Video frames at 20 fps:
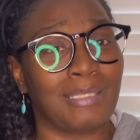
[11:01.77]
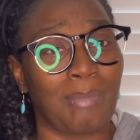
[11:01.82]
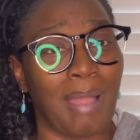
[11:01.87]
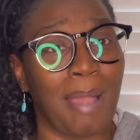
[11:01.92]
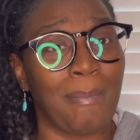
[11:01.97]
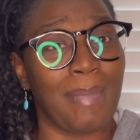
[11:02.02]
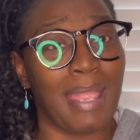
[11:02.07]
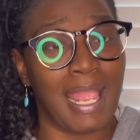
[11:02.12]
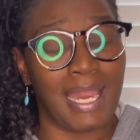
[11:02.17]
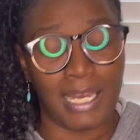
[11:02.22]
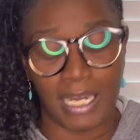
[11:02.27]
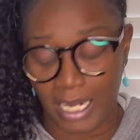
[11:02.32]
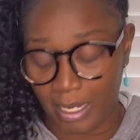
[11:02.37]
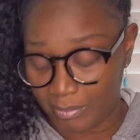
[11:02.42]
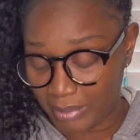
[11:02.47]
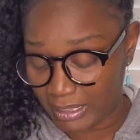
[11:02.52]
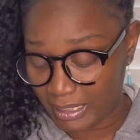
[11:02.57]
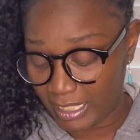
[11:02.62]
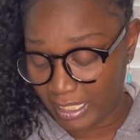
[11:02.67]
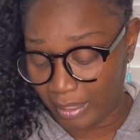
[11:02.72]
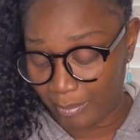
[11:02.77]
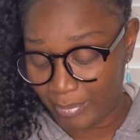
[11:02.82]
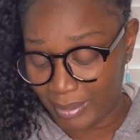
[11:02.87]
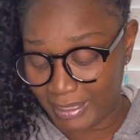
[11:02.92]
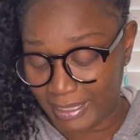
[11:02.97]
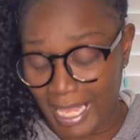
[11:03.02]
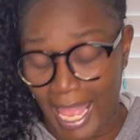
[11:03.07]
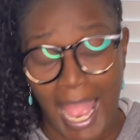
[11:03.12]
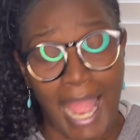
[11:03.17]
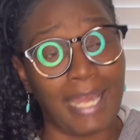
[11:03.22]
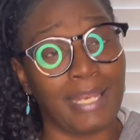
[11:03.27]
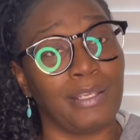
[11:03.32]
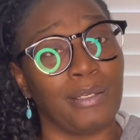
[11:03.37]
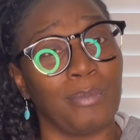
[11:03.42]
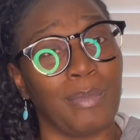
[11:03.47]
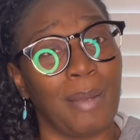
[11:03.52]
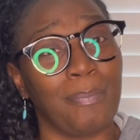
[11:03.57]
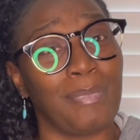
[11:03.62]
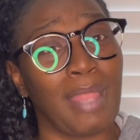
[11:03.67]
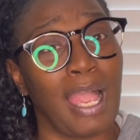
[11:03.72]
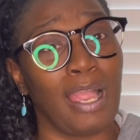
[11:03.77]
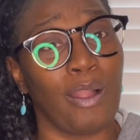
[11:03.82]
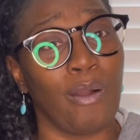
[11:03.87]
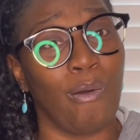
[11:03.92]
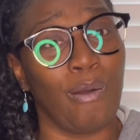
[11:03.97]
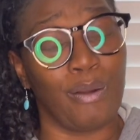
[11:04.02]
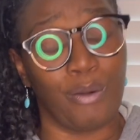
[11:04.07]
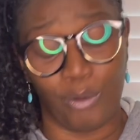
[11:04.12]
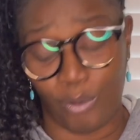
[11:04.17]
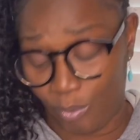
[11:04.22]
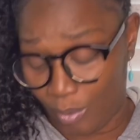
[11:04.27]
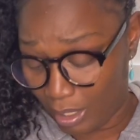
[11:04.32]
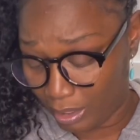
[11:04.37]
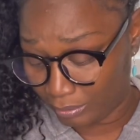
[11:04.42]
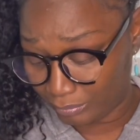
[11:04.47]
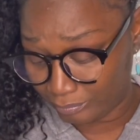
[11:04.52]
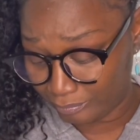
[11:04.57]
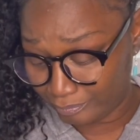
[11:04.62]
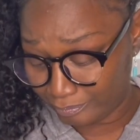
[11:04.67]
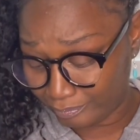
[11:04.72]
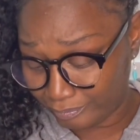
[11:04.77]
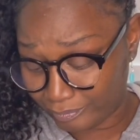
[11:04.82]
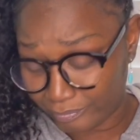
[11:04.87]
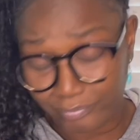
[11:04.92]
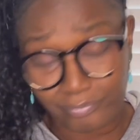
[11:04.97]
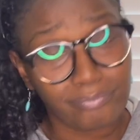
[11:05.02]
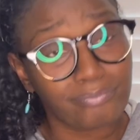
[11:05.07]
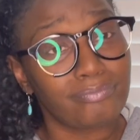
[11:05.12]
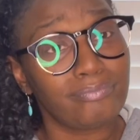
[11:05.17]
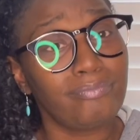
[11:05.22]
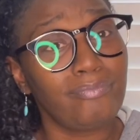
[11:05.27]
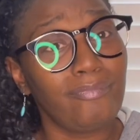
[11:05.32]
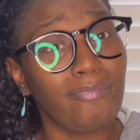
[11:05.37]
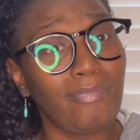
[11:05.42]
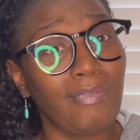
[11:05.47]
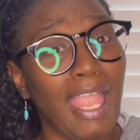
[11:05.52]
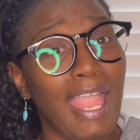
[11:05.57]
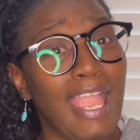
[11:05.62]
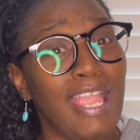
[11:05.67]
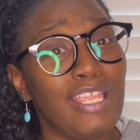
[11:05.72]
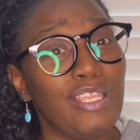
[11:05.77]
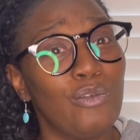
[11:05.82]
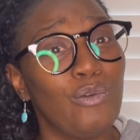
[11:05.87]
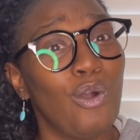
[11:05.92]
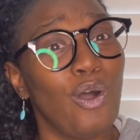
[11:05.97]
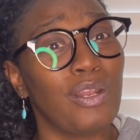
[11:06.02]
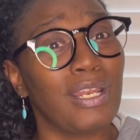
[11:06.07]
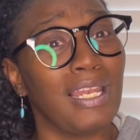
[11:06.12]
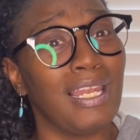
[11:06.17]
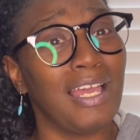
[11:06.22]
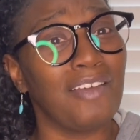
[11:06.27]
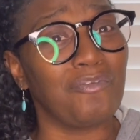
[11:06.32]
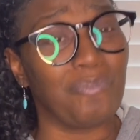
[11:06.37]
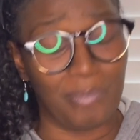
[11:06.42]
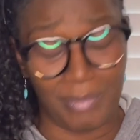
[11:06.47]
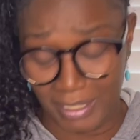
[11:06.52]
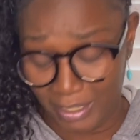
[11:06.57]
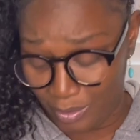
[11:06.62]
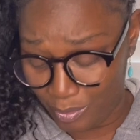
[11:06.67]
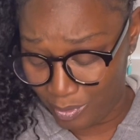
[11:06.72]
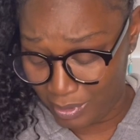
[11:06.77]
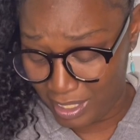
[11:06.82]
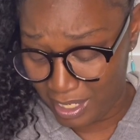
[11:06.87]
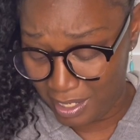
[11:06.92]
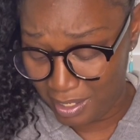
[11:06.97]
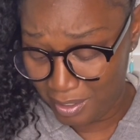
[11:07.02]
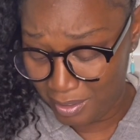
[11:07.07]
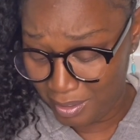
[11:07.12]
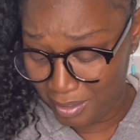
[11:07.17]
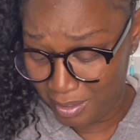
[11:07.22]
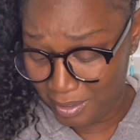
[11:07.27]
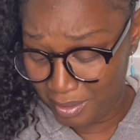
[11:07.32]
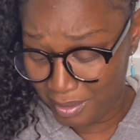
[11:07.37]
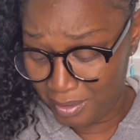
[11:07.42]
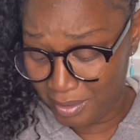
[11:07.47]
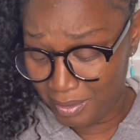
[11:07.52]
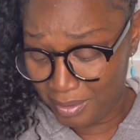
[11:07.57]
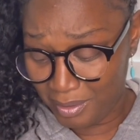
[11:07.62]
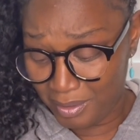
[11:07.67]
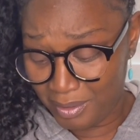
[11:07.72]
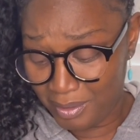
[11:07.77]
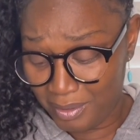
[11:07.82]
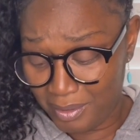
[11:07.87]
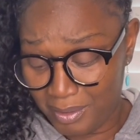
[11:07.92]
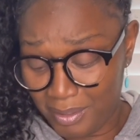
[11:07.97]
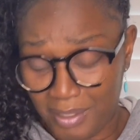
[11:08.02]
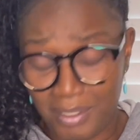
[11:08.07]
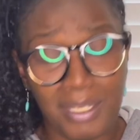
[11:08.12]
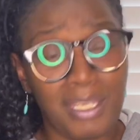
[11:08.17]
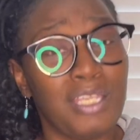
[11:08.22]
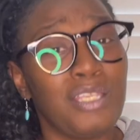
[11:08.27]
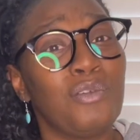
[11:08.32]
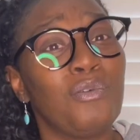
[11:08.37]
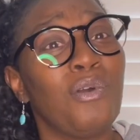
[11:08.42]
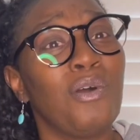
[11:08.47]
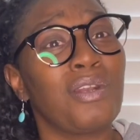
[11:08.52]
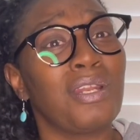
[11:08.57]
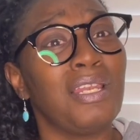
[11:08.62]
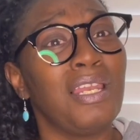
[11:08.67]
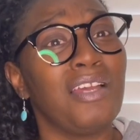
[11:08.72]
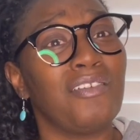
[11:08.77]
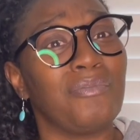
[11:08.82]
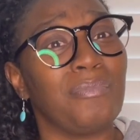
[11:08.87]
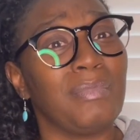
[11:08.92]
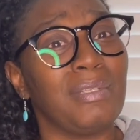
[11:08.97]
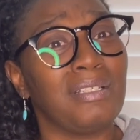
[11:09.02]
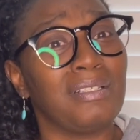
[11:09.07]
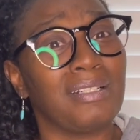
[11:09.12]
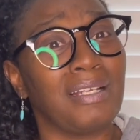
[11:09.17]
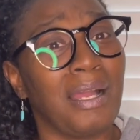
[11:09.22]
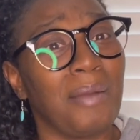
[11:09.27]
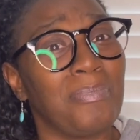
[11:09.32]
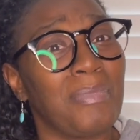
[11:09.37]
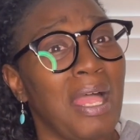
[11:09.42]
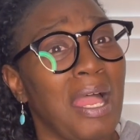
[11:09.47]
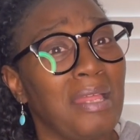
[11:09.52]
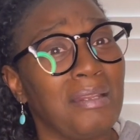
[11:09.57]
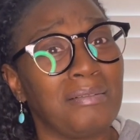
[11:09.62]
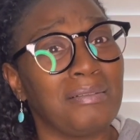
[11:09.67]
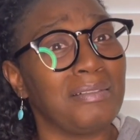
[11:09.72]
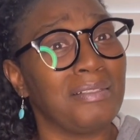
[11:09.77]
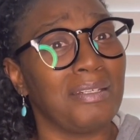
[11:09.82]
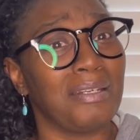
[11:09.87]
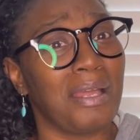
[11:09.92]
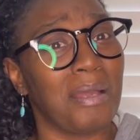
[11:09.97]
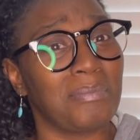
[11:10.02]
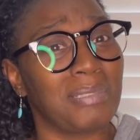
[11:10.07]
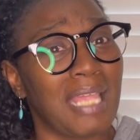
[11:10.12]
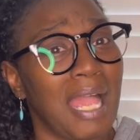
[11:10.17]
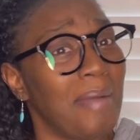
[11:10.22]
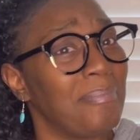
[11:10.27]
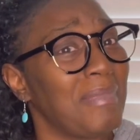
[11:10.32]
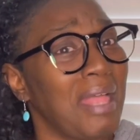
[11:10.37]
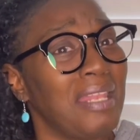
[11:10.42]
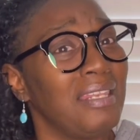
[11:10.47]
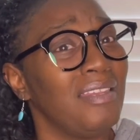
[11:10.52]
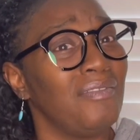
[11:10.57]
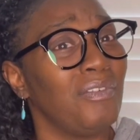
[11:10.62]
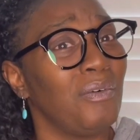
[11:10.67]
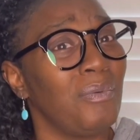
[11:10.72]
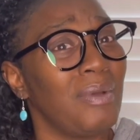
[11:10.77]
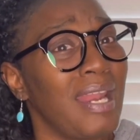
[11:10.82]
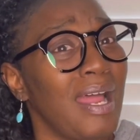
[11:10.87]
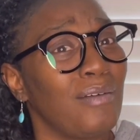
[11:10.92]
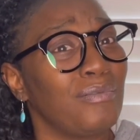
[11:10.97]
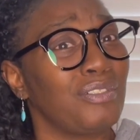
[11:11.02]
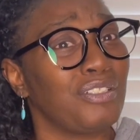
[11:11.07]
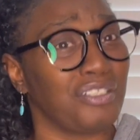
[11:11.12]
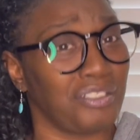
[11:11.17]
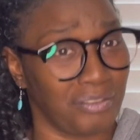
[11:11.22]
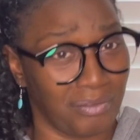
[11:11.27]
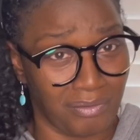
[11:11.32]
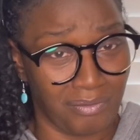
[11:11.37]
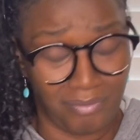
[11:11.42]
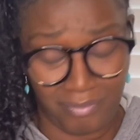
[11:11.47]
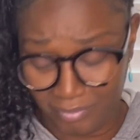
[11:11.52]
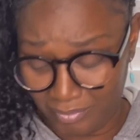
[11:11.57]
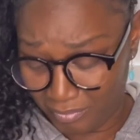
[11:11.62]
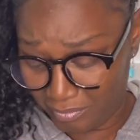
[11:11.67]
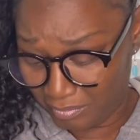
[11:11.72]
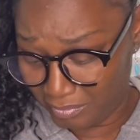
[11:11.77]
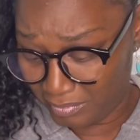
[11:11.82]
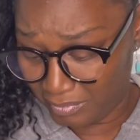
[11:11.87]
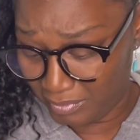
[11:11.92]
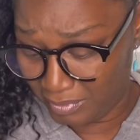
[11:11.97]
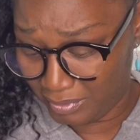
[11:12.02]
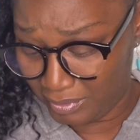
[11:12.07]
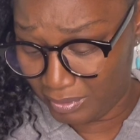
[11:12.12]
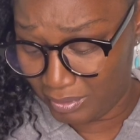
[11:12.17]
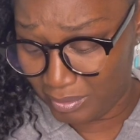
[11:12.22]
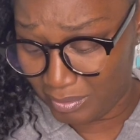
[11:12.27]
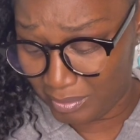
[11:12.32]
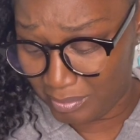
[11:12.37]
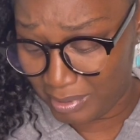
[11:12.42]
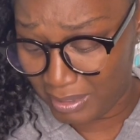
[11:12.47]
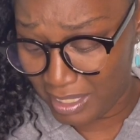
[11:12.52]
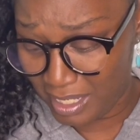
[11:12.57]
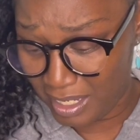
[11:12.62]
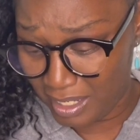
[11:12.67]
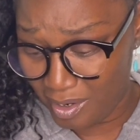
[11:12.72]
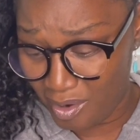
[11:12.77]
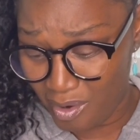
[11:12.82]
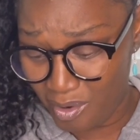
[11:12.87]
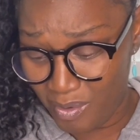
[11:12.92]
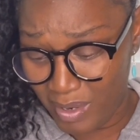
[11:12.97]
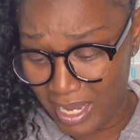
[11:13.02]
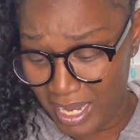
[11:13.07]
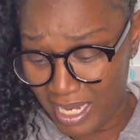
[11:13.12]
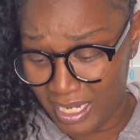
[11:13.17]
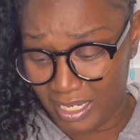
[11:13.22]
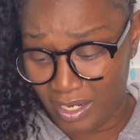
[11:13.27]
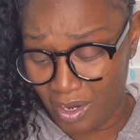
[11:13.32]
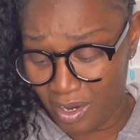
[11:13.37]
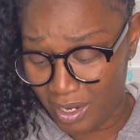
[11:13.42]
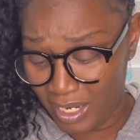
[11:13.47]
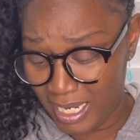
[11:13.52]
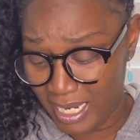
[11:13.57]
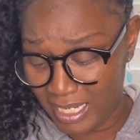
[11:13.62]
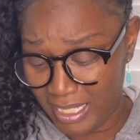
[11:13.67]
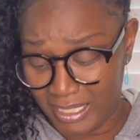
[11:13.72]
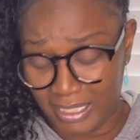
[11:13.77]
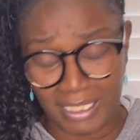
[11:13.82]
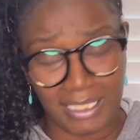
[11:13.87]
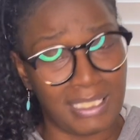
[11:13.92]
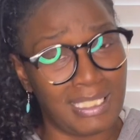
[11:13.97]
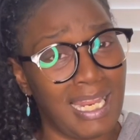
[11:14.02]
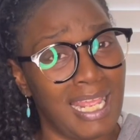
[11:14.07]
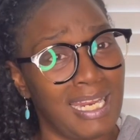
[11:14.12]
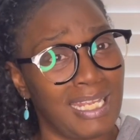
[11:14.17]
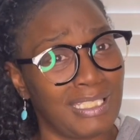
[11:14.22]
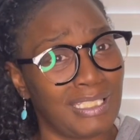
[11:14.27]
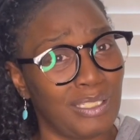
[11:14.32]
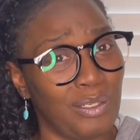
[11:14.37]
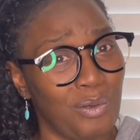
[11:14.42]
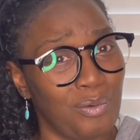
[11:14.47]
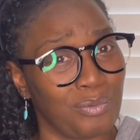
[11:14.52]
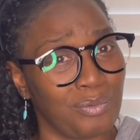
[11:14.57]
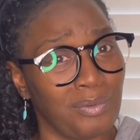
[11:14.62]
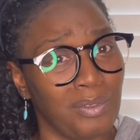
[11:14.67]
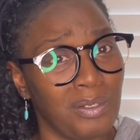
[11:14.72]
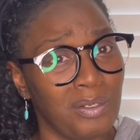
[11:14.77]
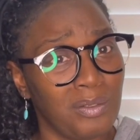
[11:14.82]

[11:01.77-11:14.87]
my man and I'm sticking beside him. I'm not going nowhere. And you gonna love me, okay? And you gonna love me. I'm not, you know what I'm saying? I'm not living without you. You know what I'm saying? Go ahead, girl, and just let us know.